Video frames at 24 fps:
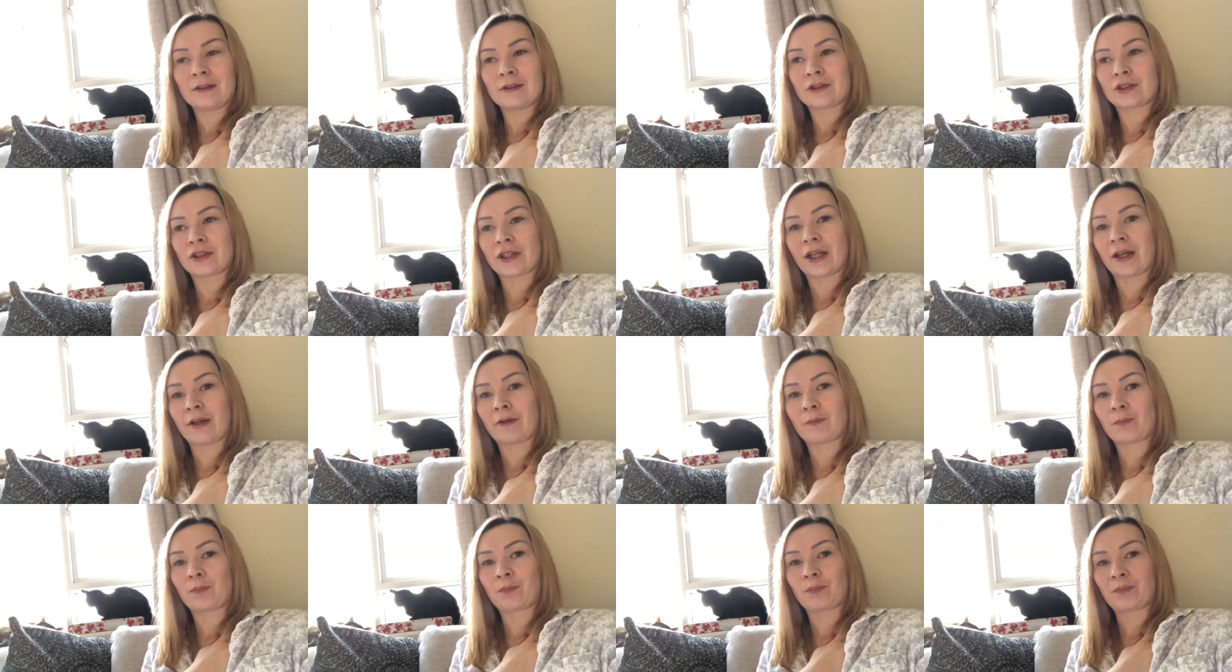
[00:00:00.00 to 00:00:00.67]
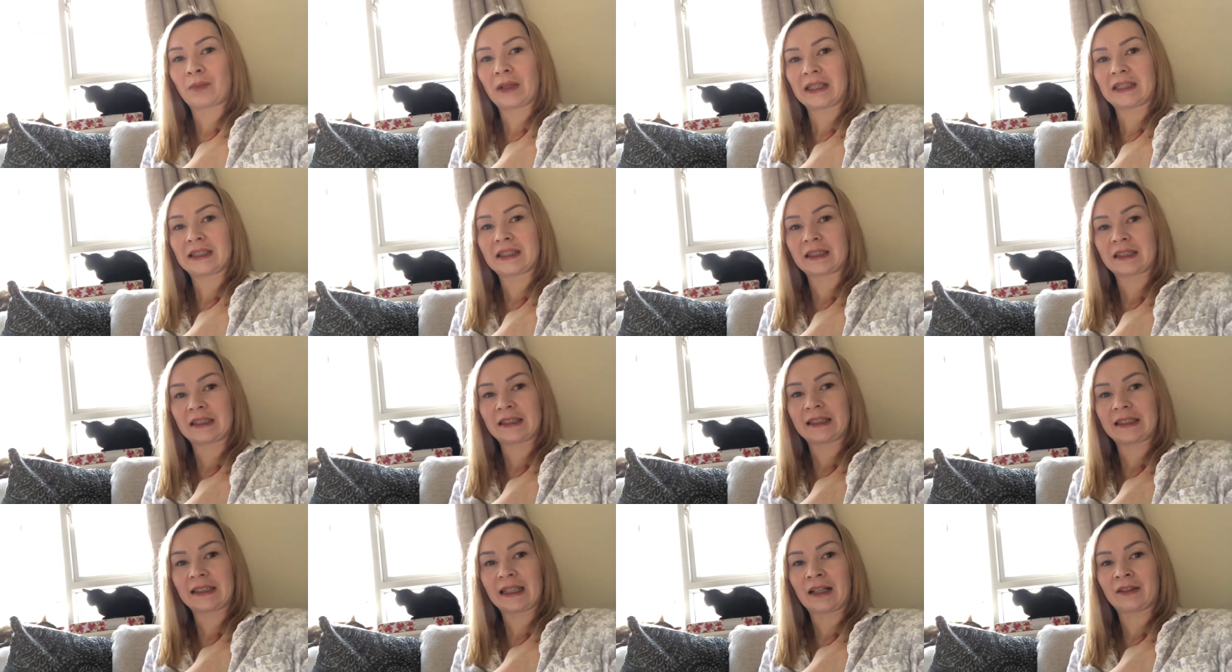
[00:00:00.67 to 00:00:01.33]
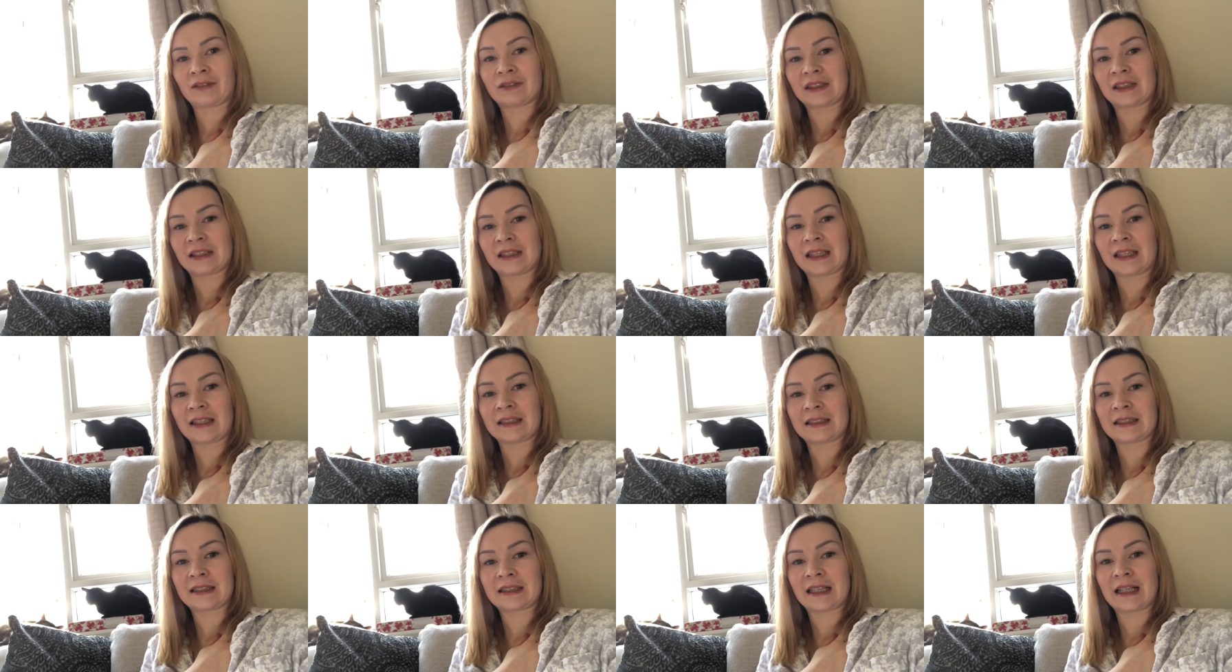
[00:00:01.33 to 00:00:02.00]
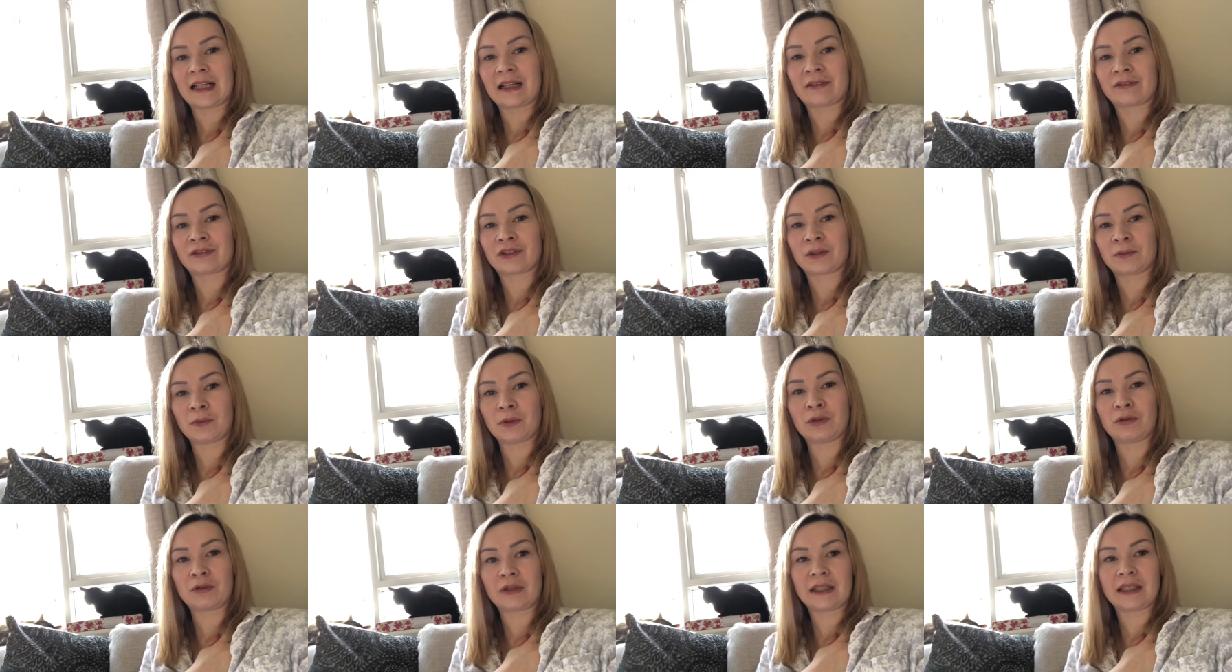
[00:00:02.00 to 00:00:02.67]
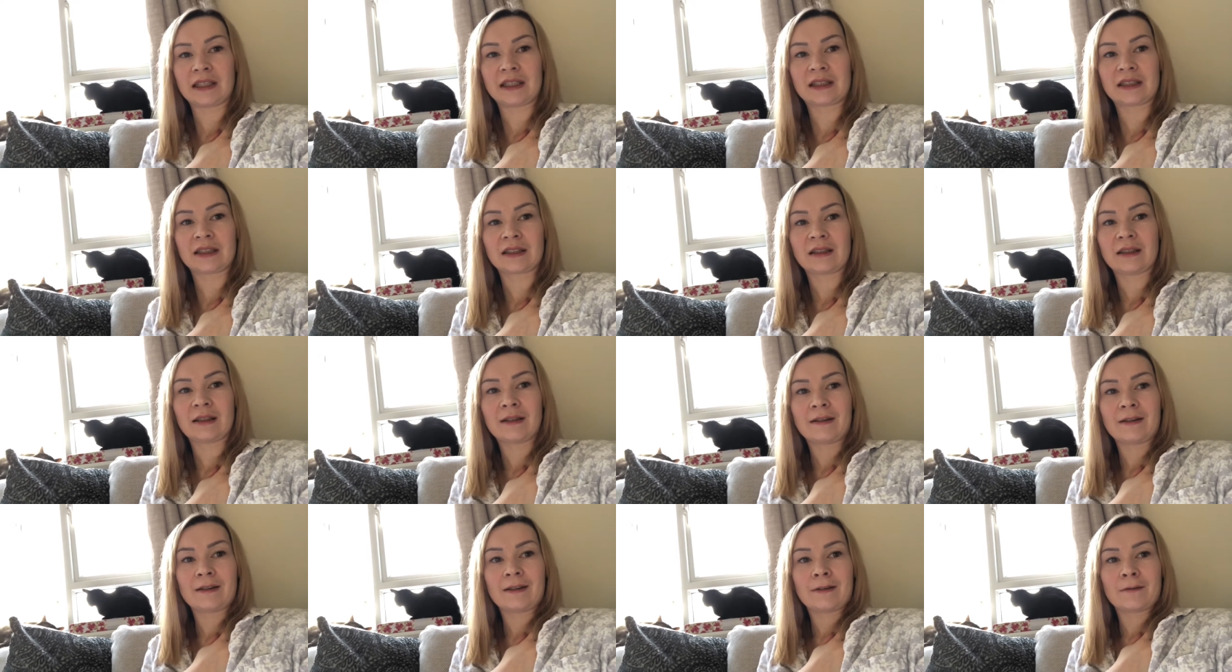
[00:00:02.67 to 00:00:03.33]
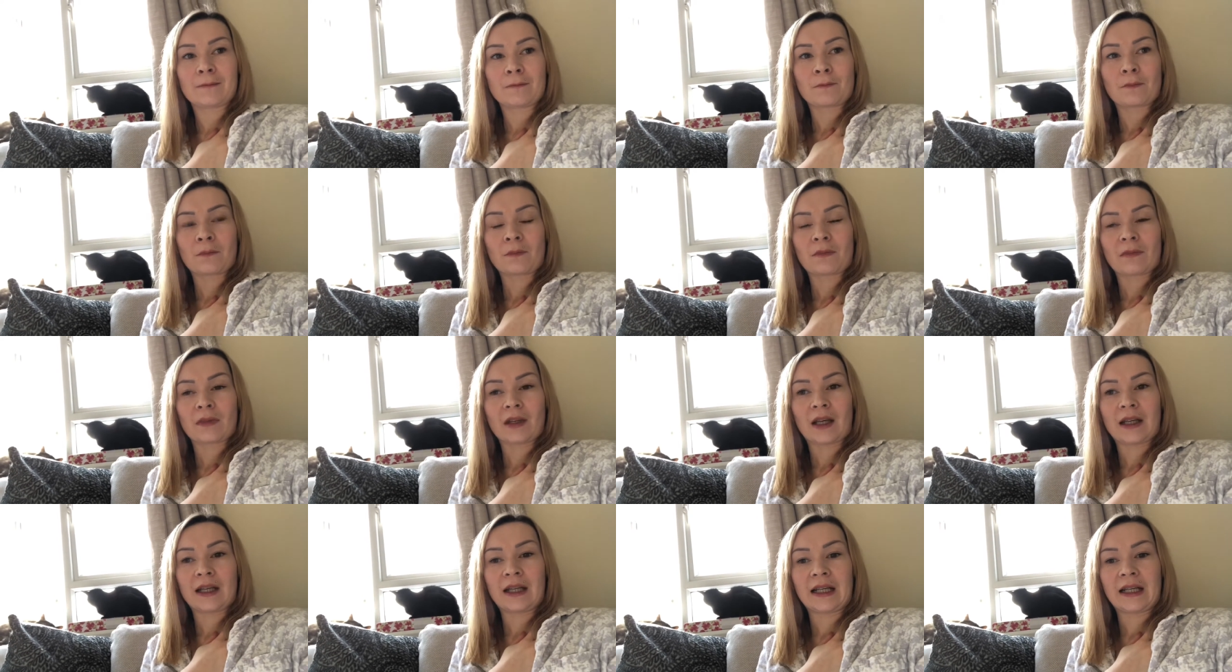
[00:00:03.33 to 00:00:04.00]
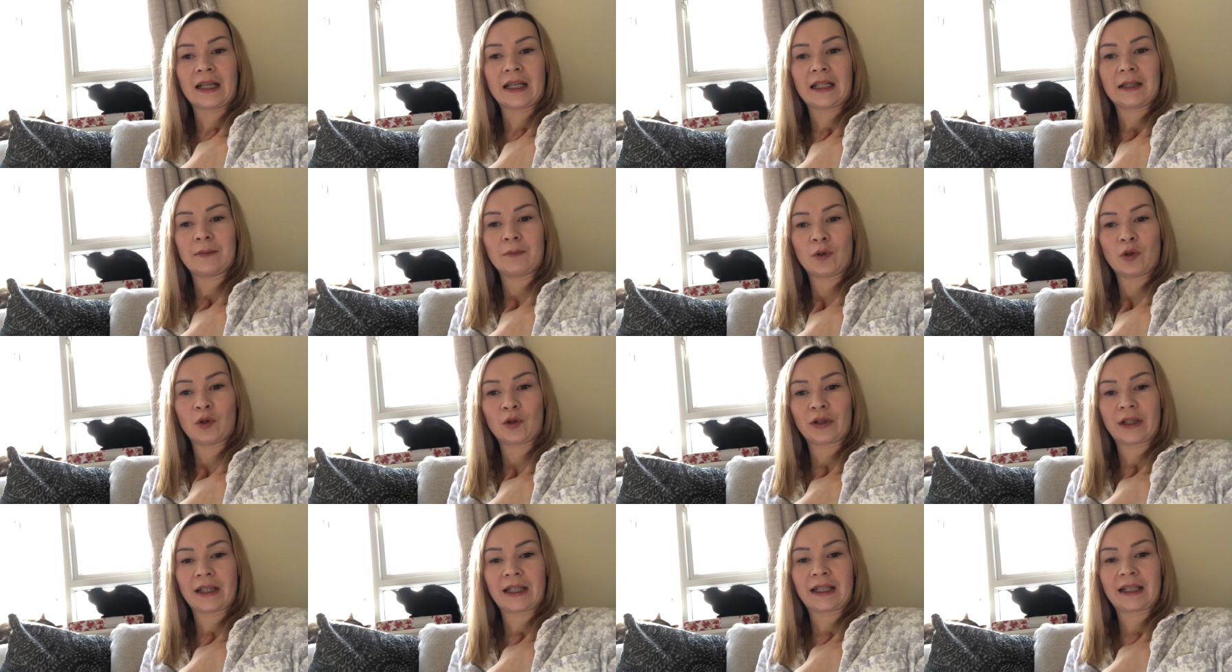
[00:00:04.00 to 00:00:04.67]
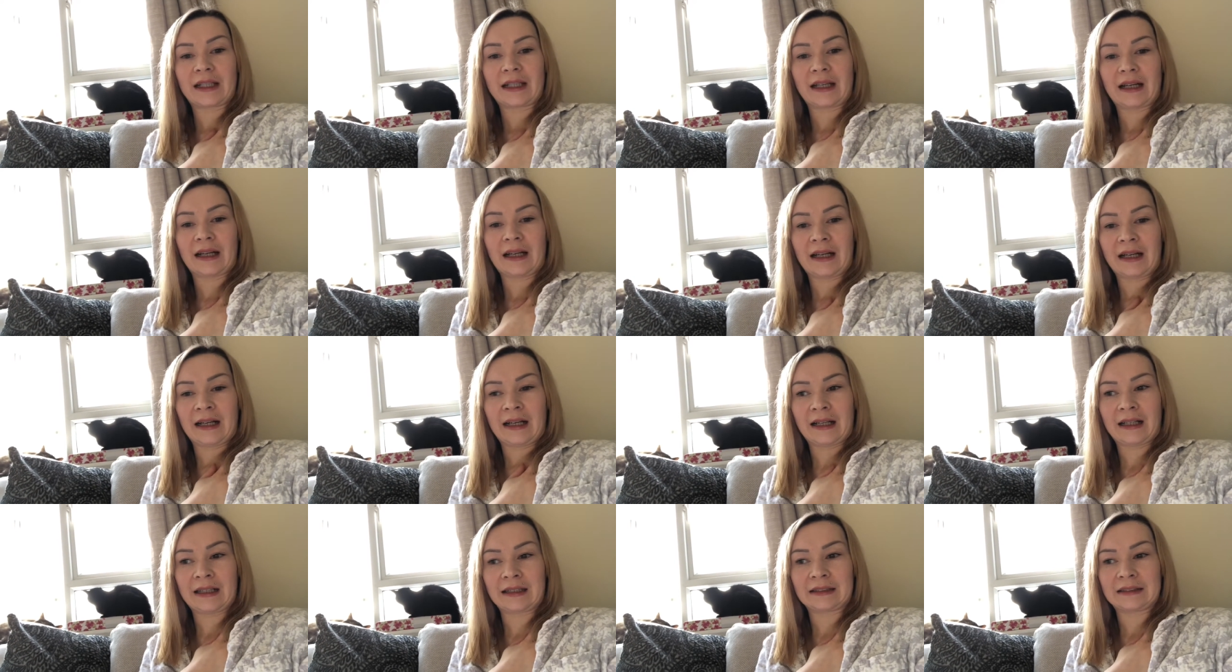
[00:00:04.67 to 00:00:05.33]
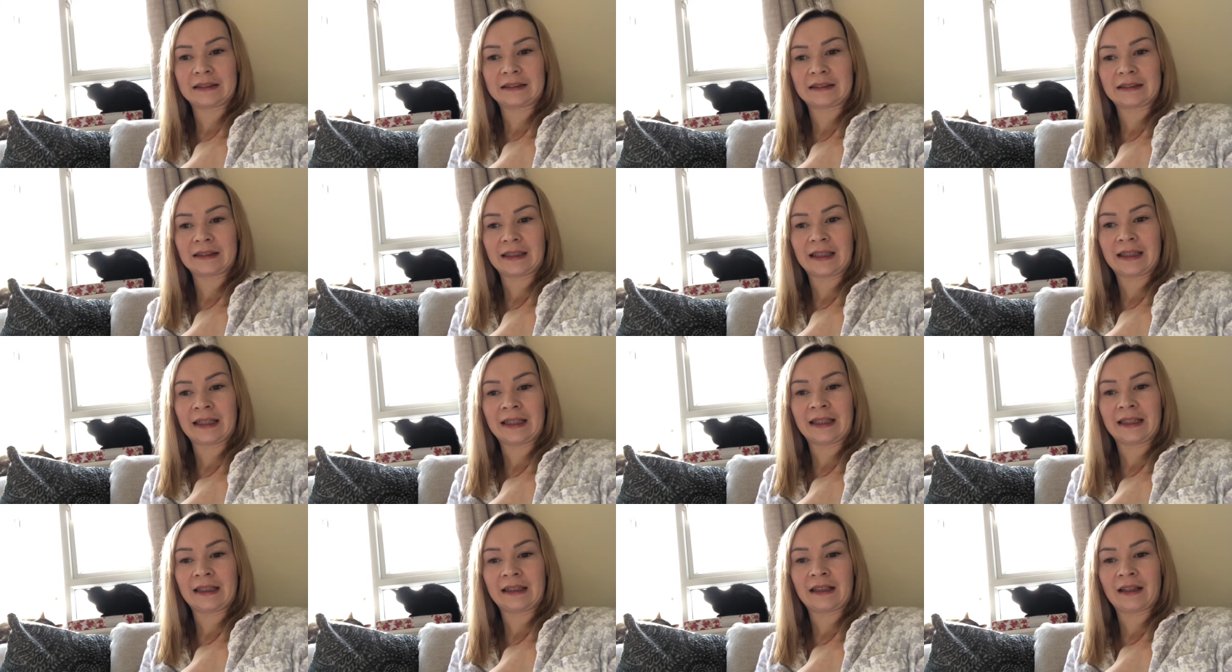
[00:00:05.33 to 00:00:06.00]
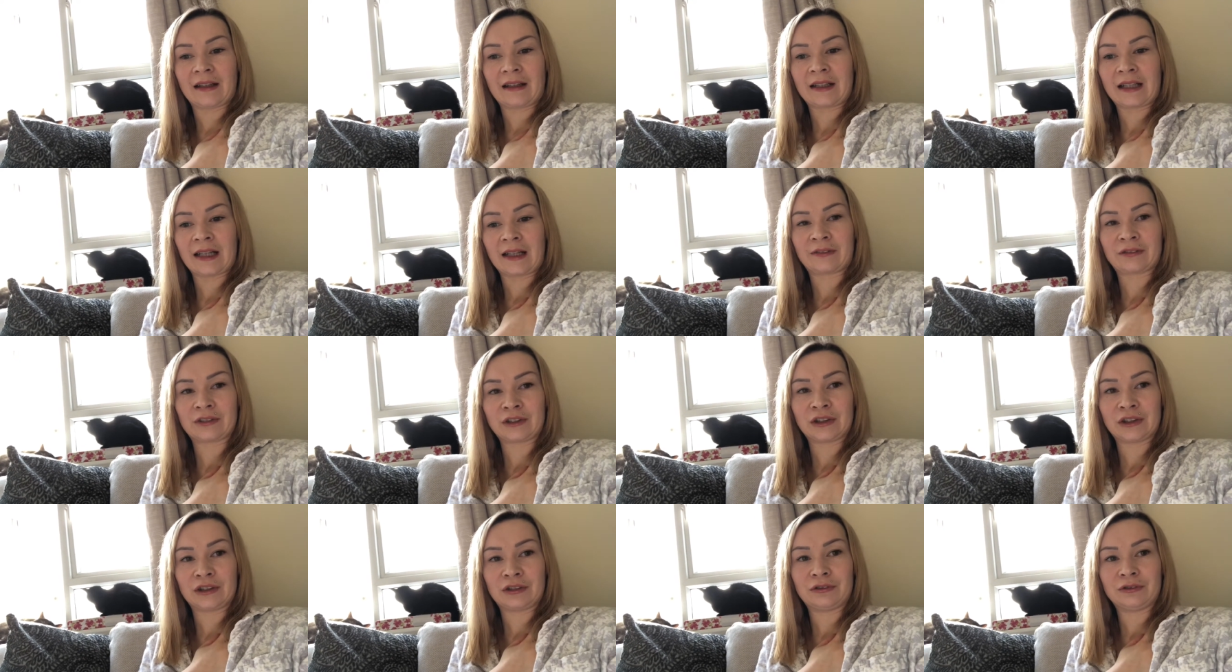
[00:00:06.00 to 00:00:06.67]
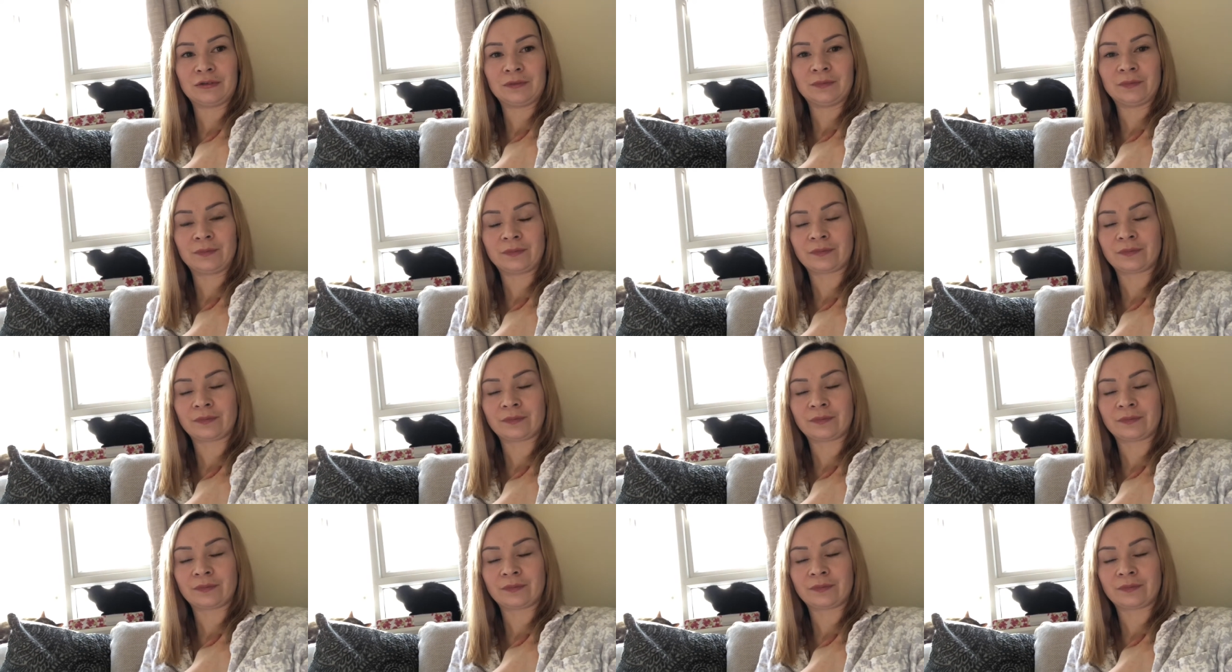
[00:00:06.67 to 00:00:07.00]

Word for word: So basically, I've decided to have smoothies in the morning and in the afternoon.